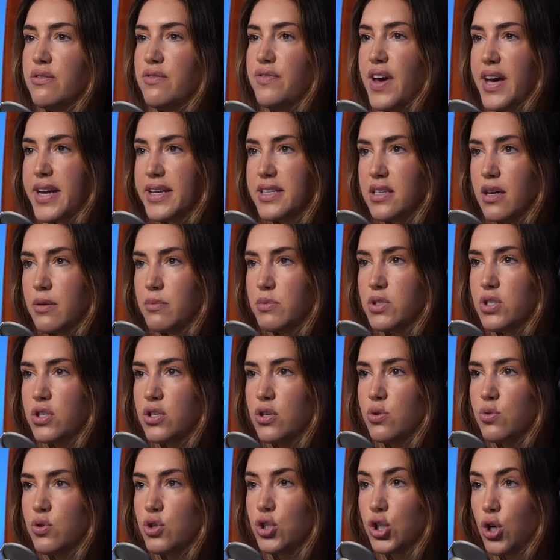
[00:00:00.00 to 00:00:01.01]
victims
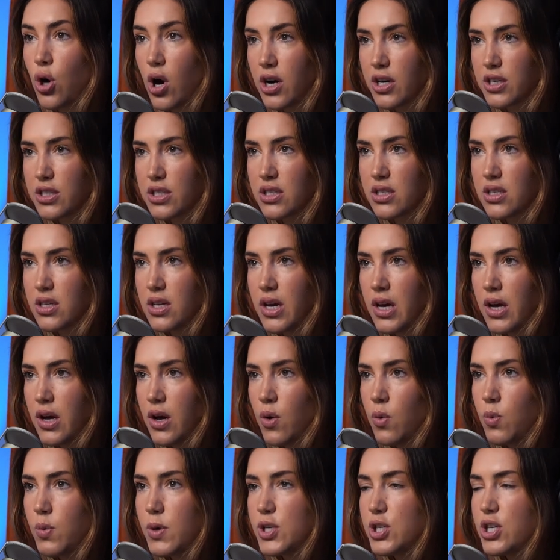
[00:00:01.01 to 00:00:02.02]
to sharks,
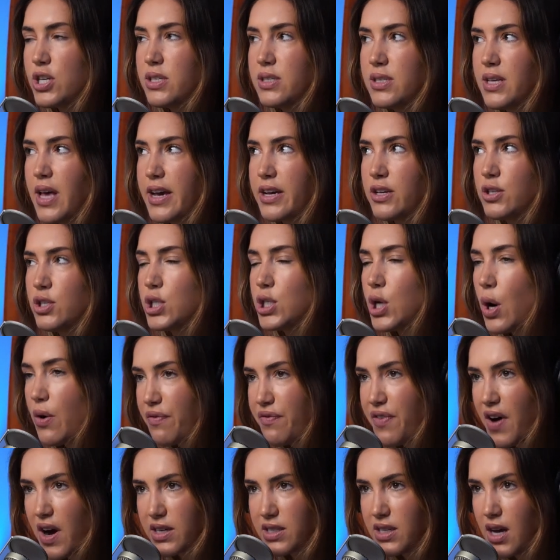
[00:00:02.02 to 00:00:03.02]
which is like so
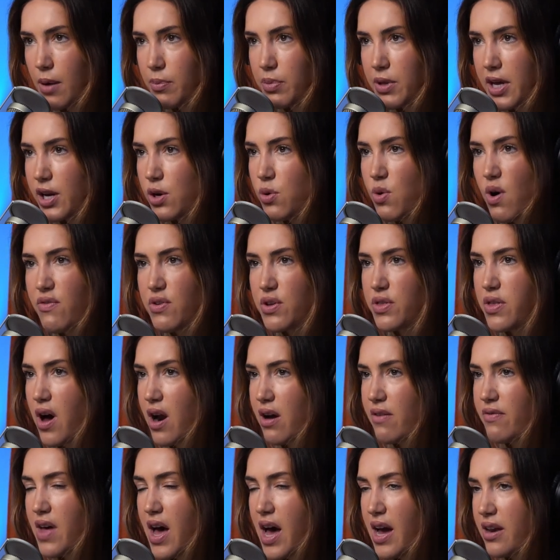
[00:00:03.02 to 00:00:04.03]
fucked up. Like, whoever
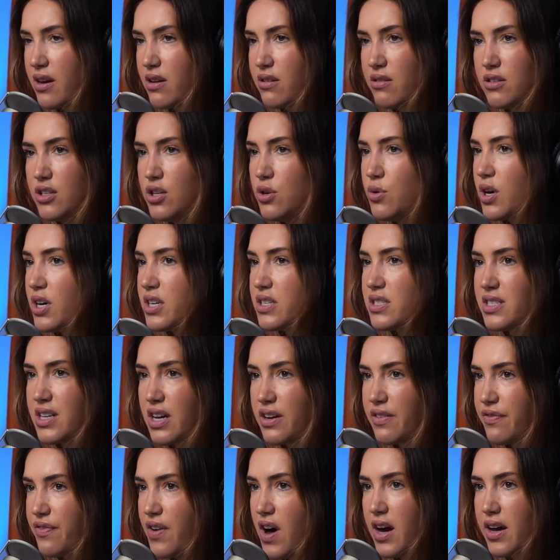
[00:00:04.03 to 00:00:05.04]
thought of that, you are a
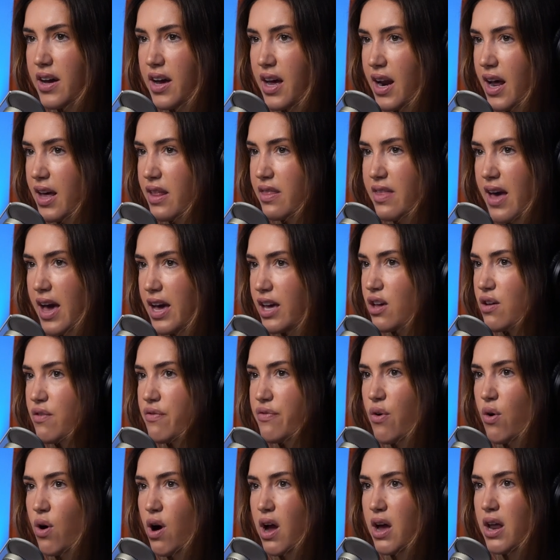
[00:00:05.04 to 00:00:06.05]
sick fuck, and I thank you
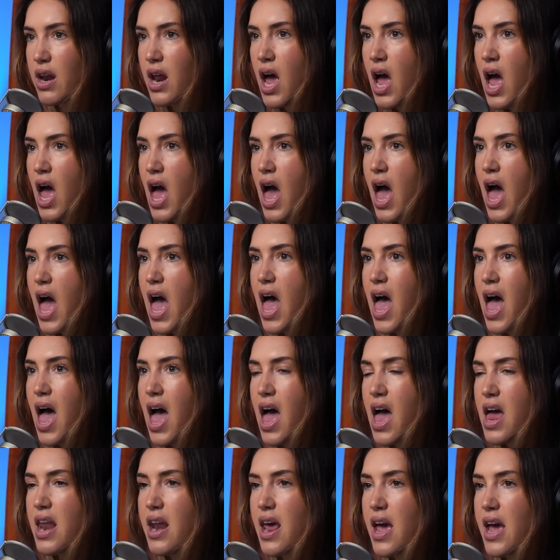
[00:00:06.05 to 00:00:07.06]
for it.
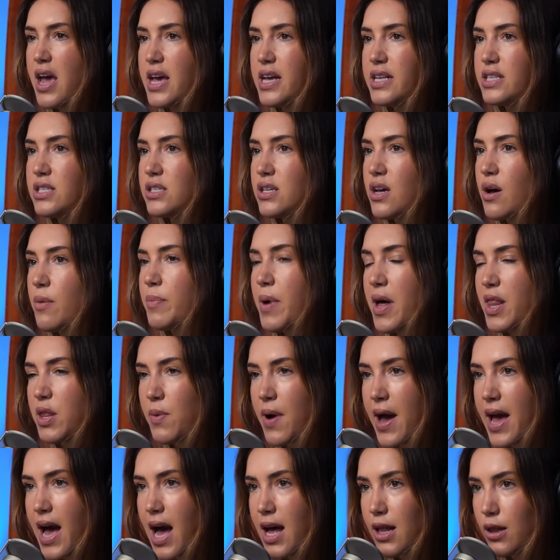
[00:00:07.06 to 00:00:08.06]
And it's, by the
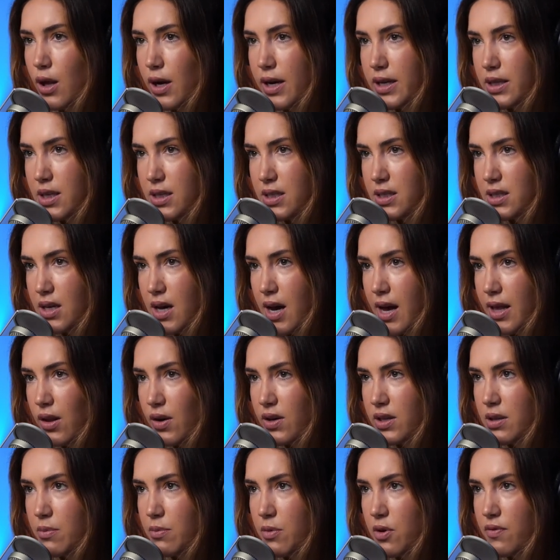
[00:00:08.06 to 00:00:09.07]
way, I look at the
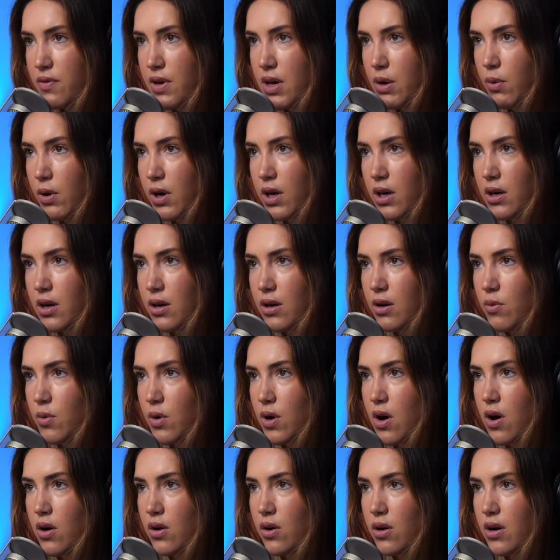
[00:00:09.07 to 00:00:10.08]
movie.
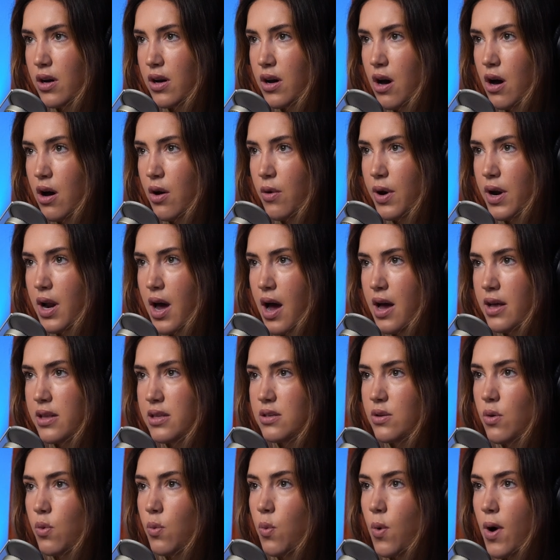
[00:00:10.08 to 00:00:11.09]
We're all gonna go, and
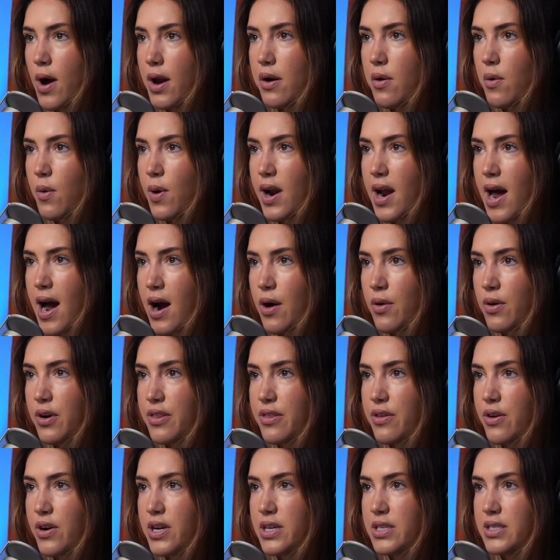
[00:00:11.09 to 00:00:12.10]
it's 1 hour
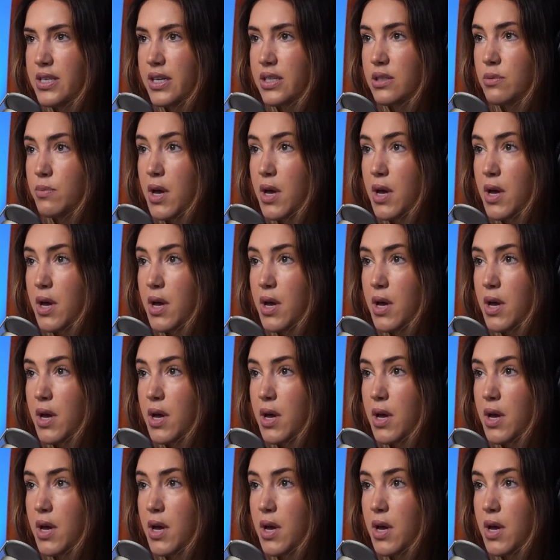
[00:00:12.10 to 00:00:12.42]
36